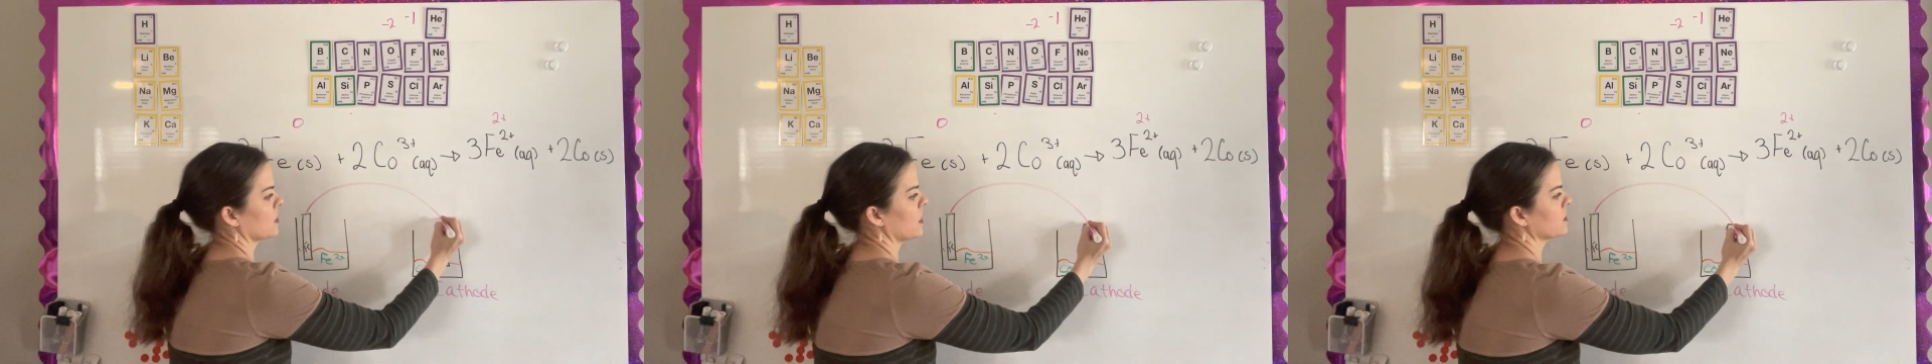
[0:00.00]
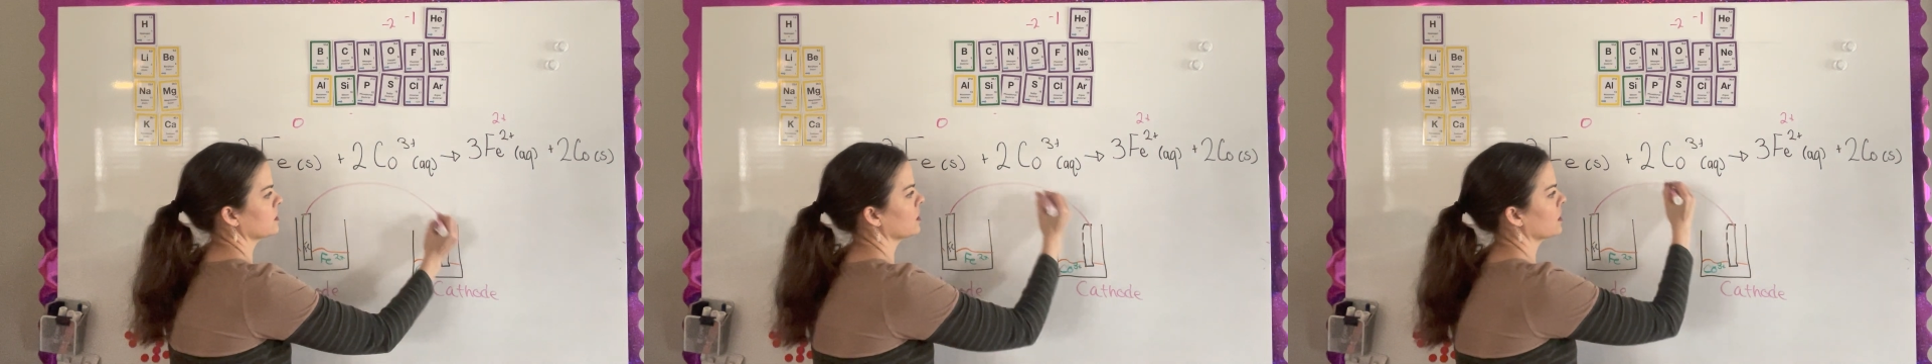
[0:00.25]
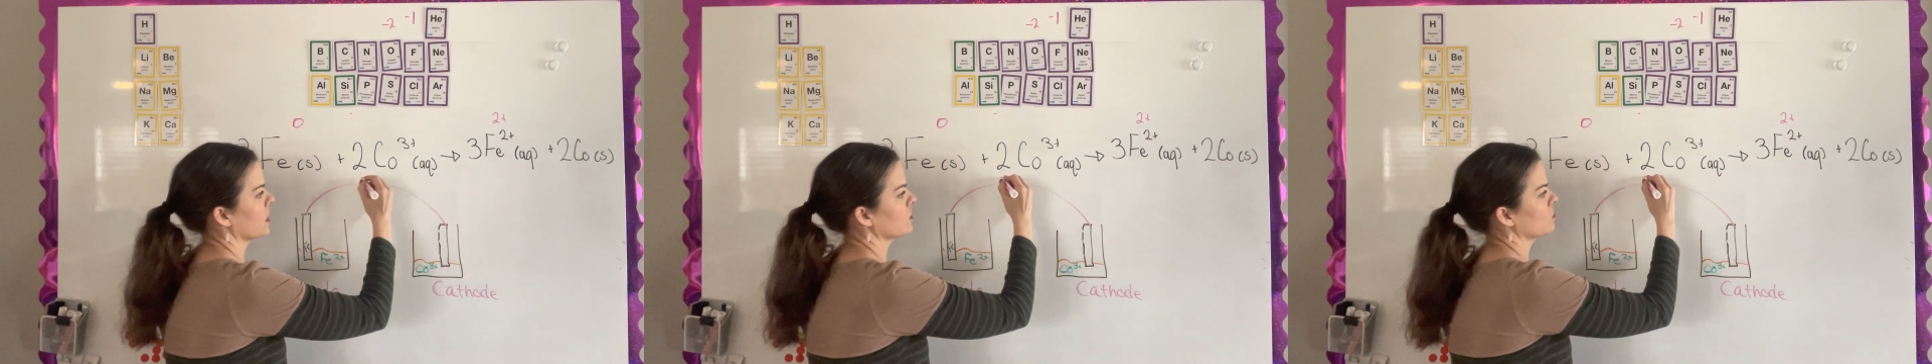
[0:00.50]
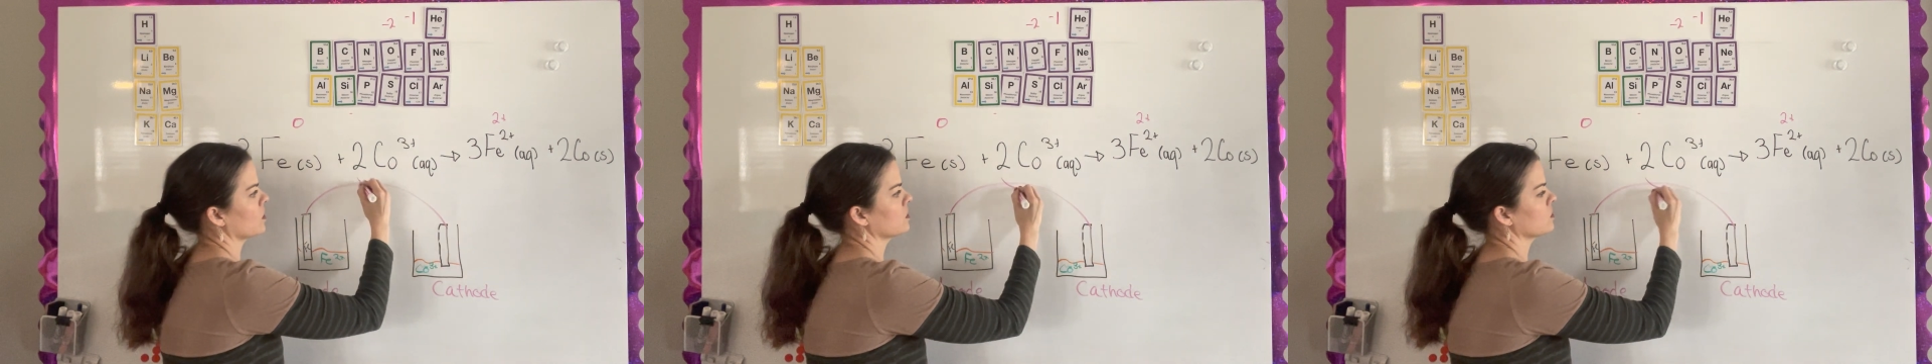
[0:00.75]
its
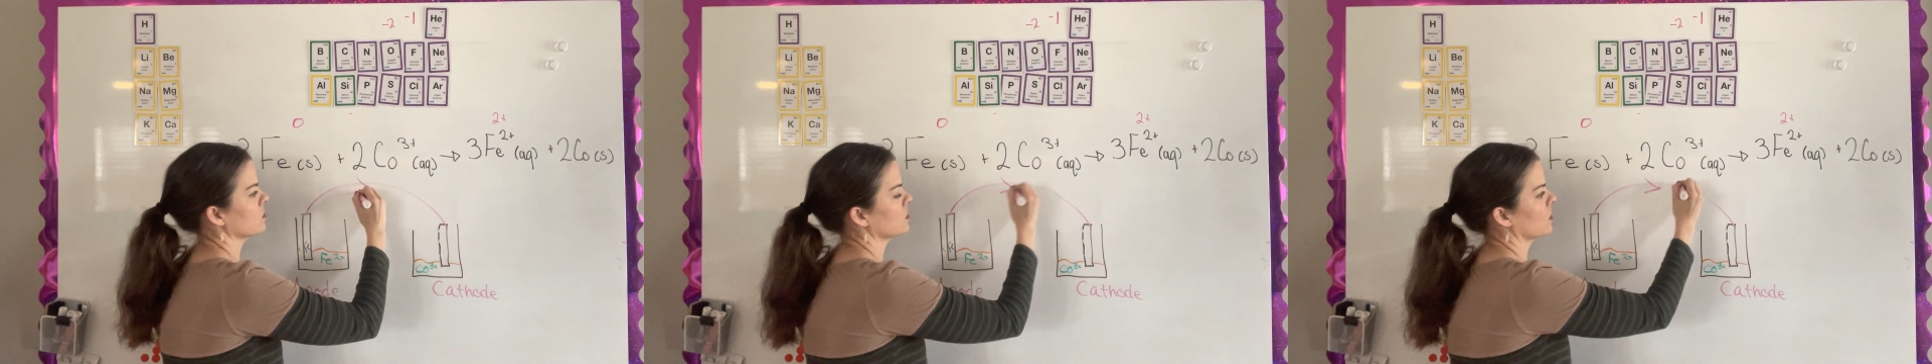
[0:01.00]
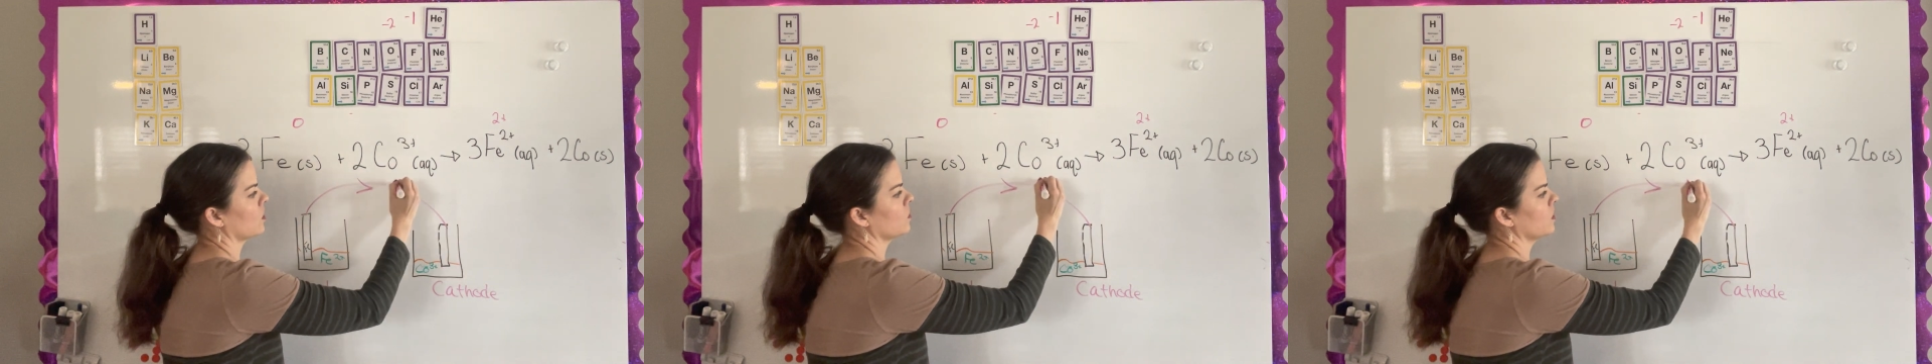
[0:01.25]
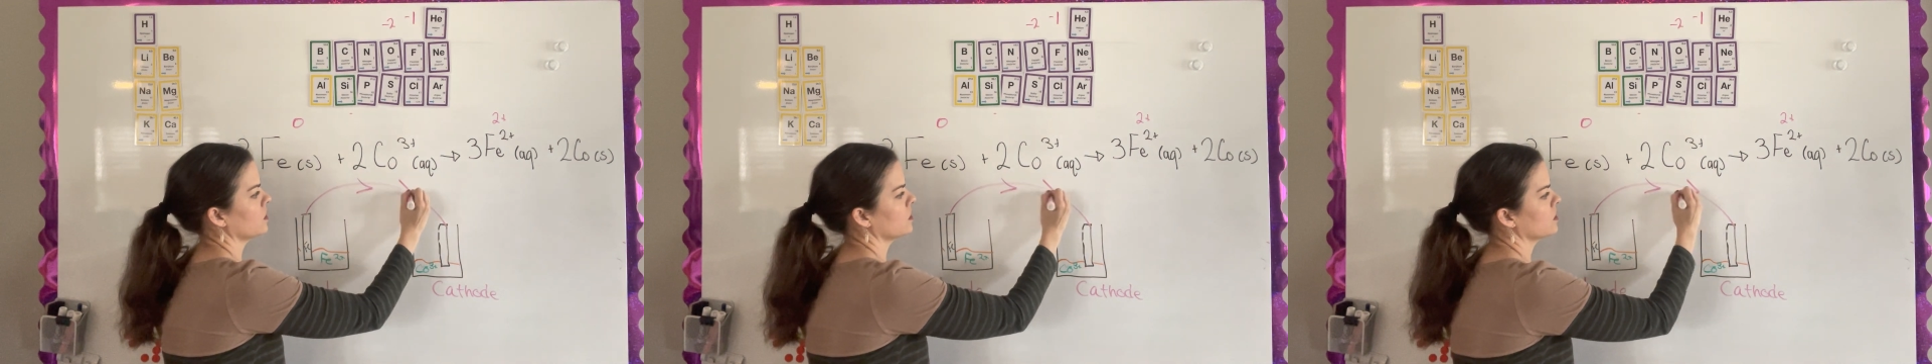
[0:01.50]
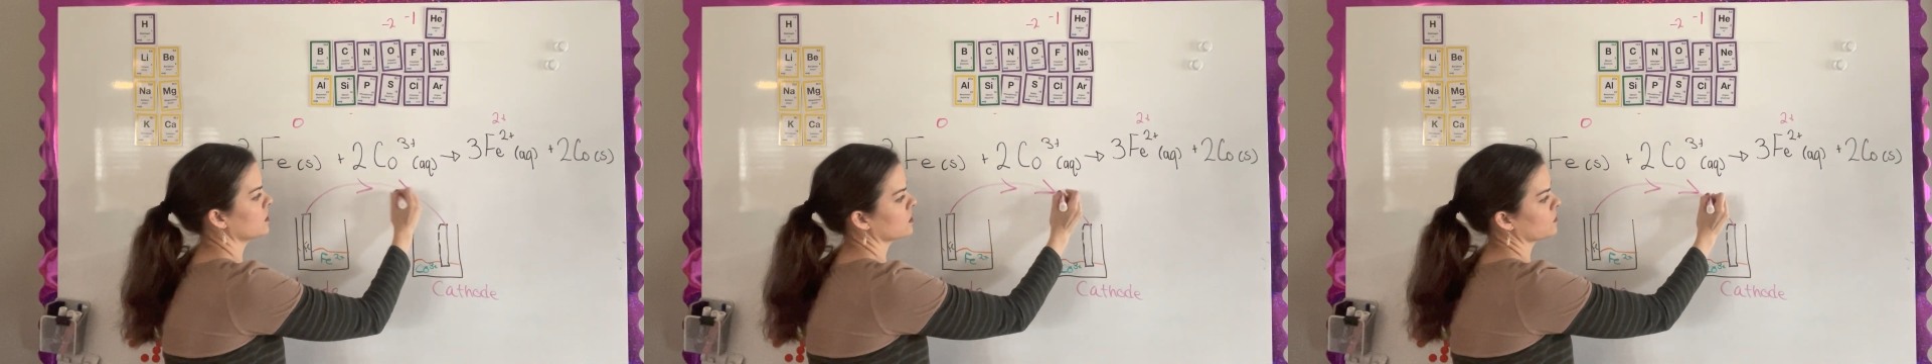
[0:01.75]
electrons are going
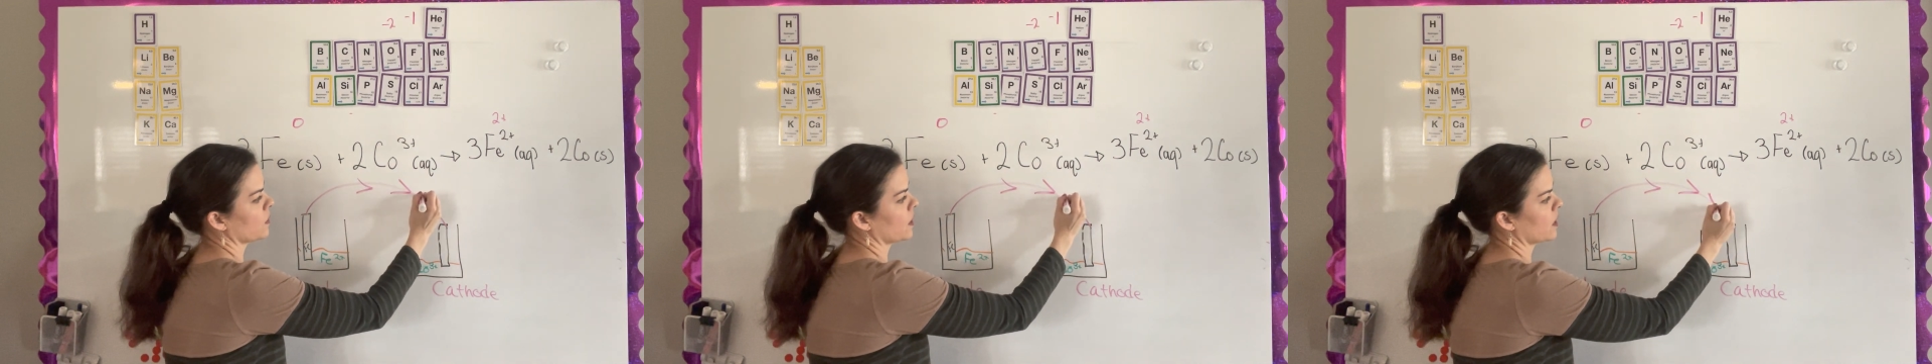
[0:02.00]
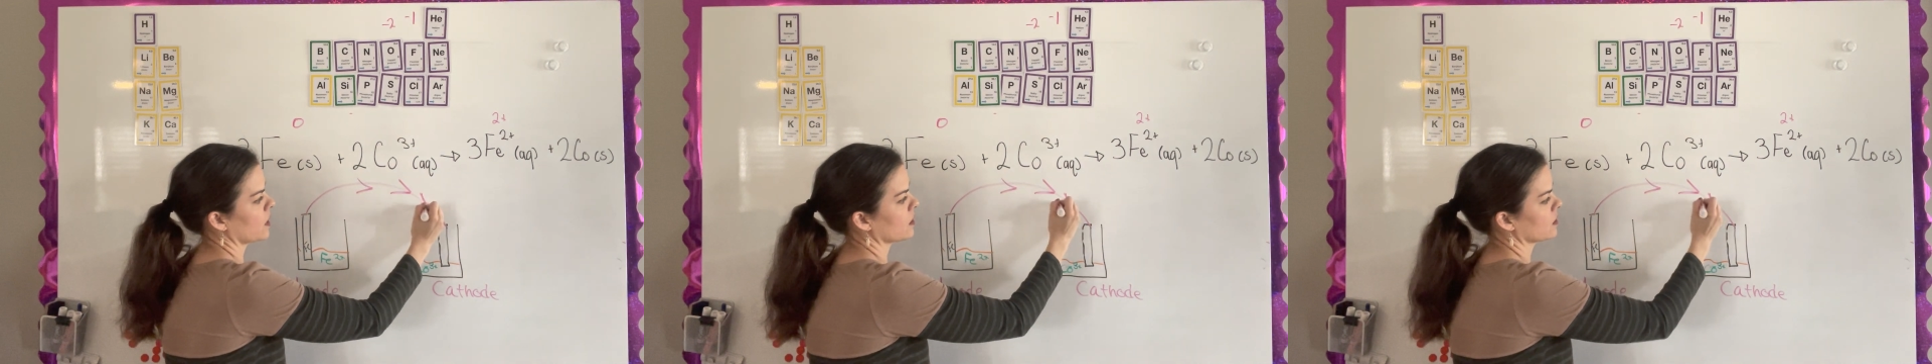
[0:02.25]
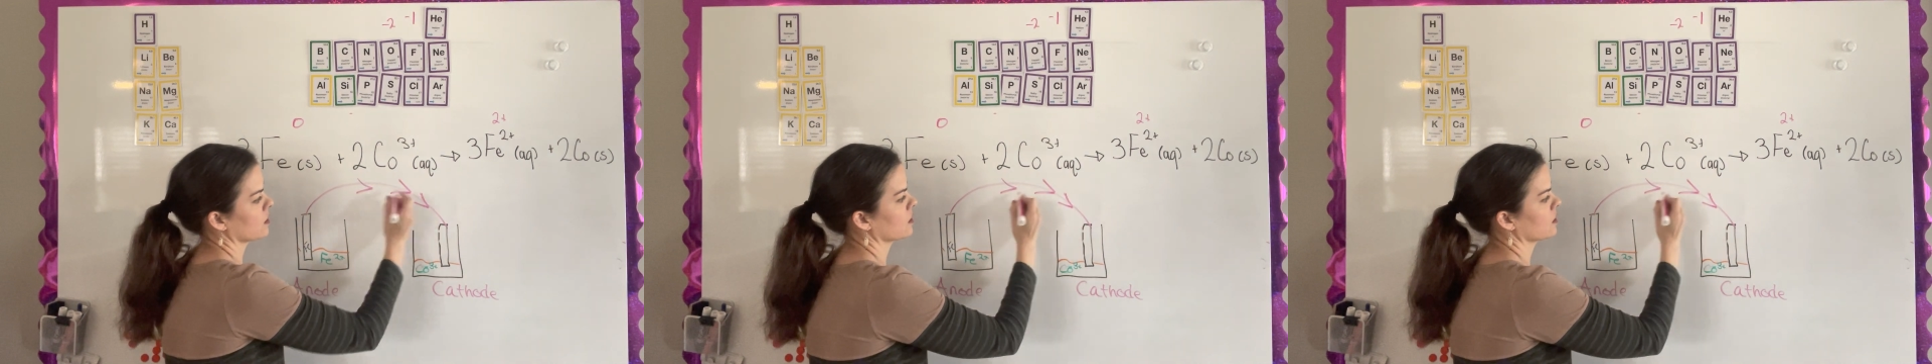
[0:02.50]
this way.